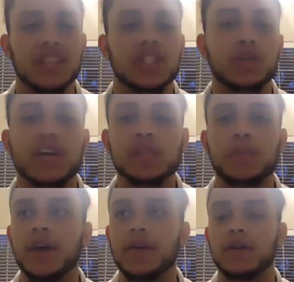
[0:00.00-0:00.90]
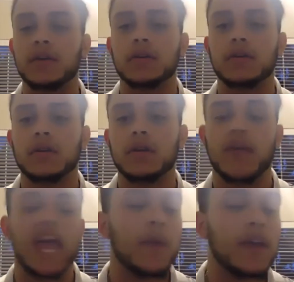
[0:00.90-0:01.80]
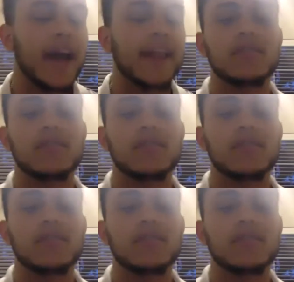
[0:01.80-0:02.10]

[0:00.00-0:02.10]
transparent, right? And we kind of took